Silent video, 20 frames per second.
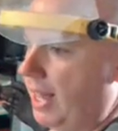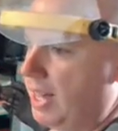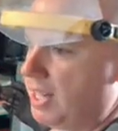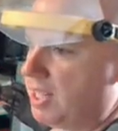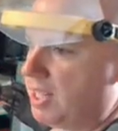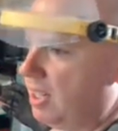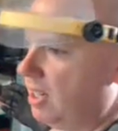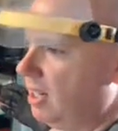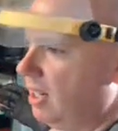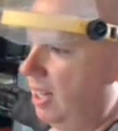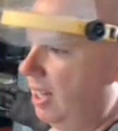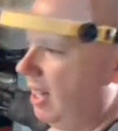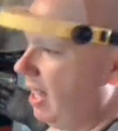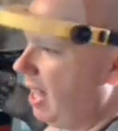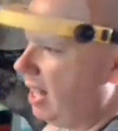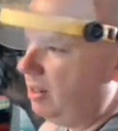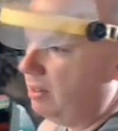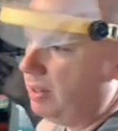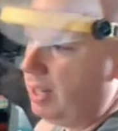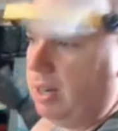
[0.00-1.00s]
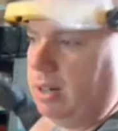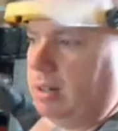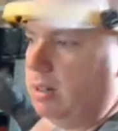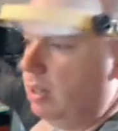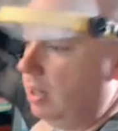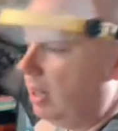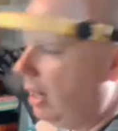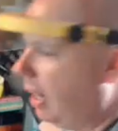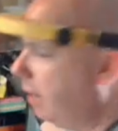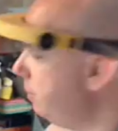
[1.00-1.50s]
acid. I don't
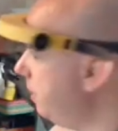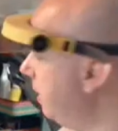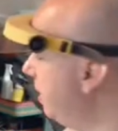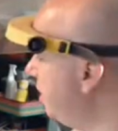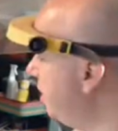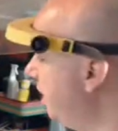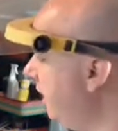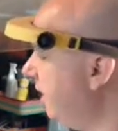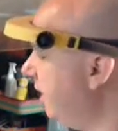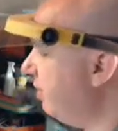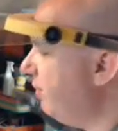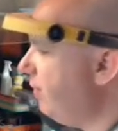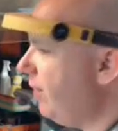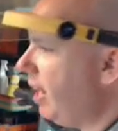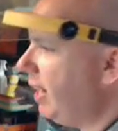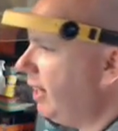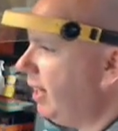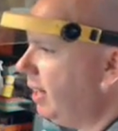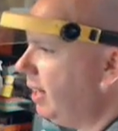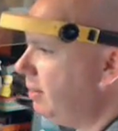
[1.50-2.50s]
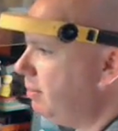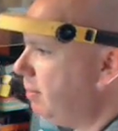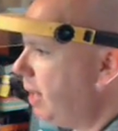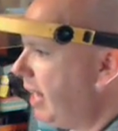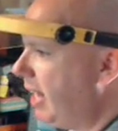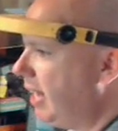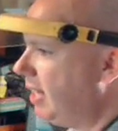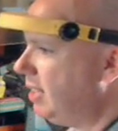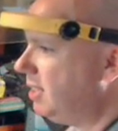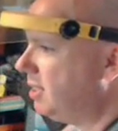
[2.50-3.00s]
care. I reach in. It's fine.
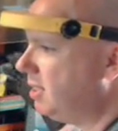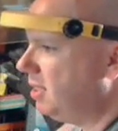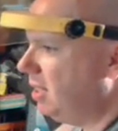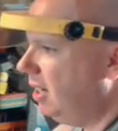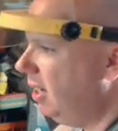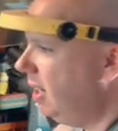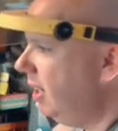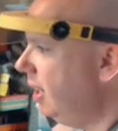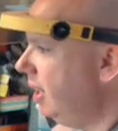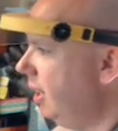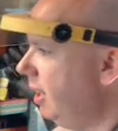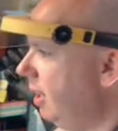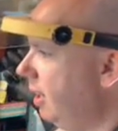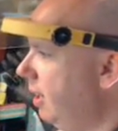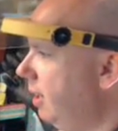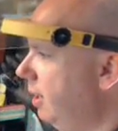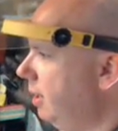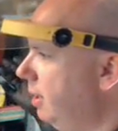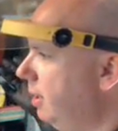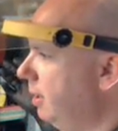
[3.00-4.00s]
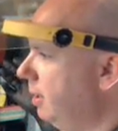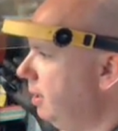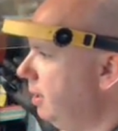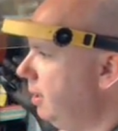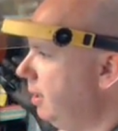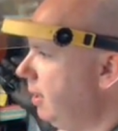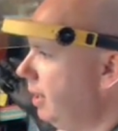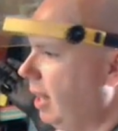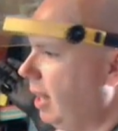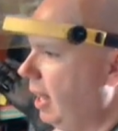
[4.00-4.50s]
My hands, it
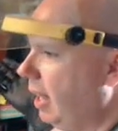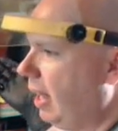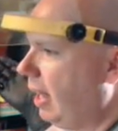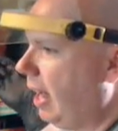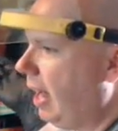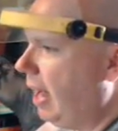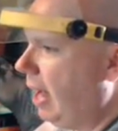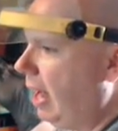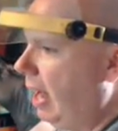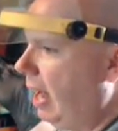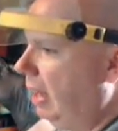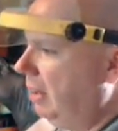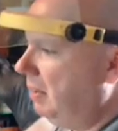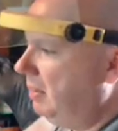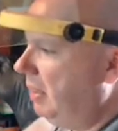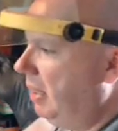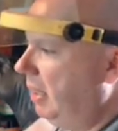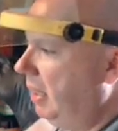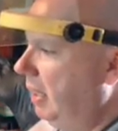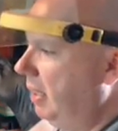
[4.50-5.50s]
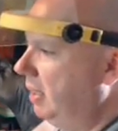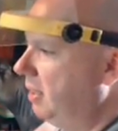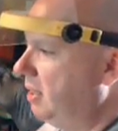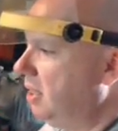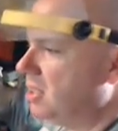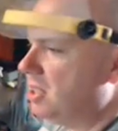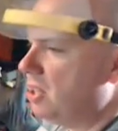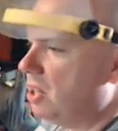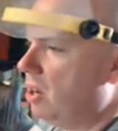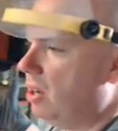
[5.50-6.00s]

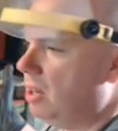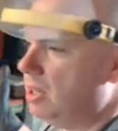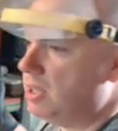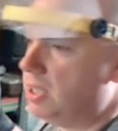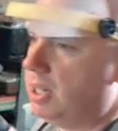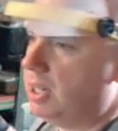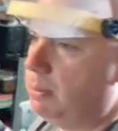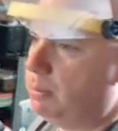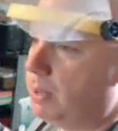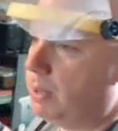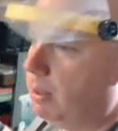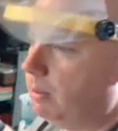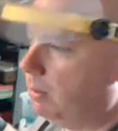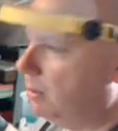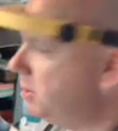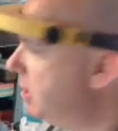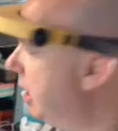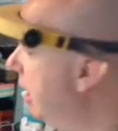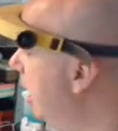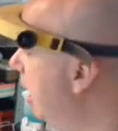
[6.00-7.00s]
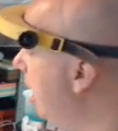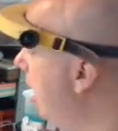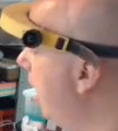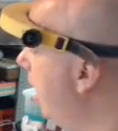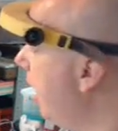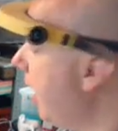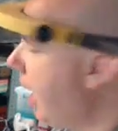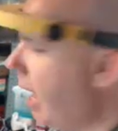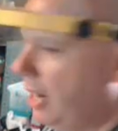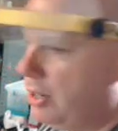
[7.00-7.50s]
doesn't cause any problems.
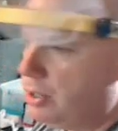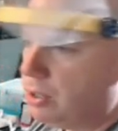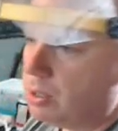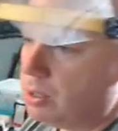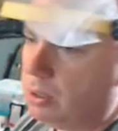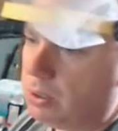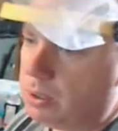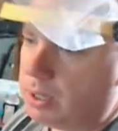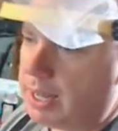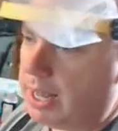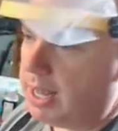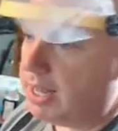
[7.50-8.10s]
Hydrochloric